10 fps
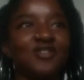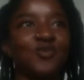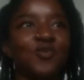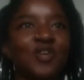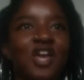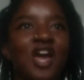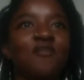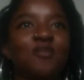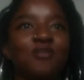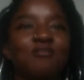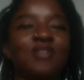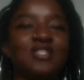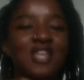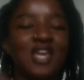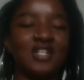we have been
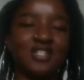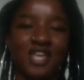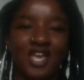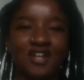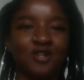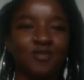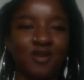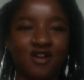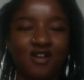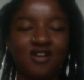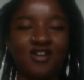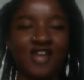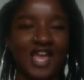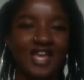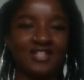miseducated upon
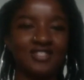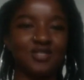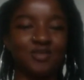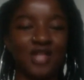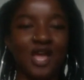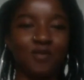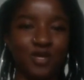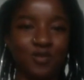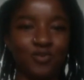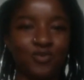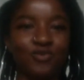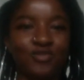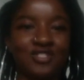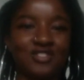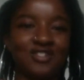as Black people,
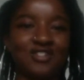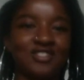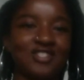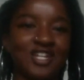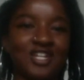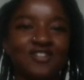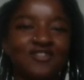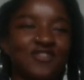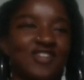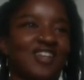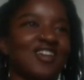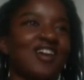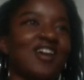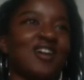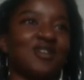descendants of
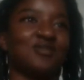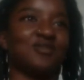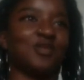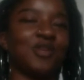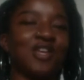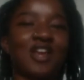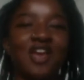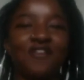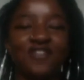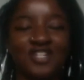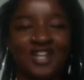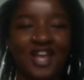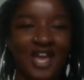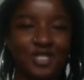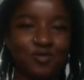the Pan-African
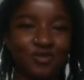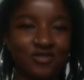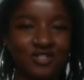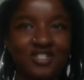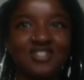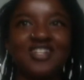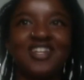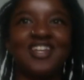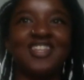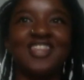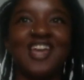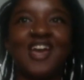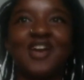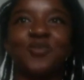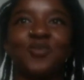diaspora,
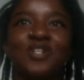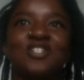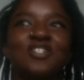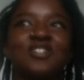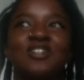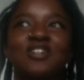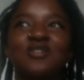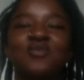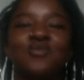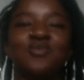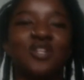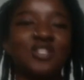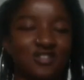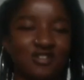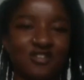that we should
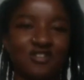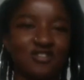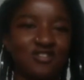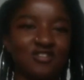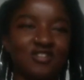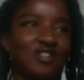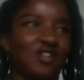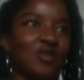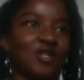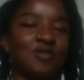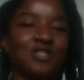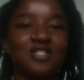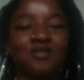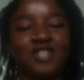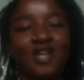research? You know, it could be
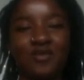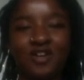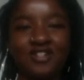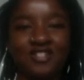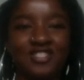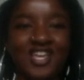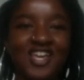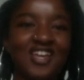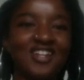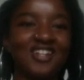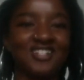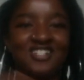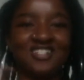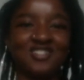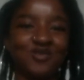something that we already said and it's
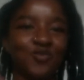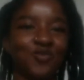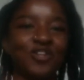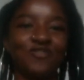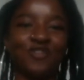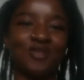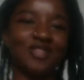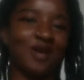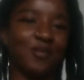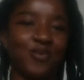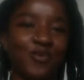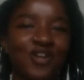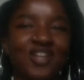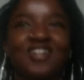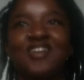just reaffirming that point,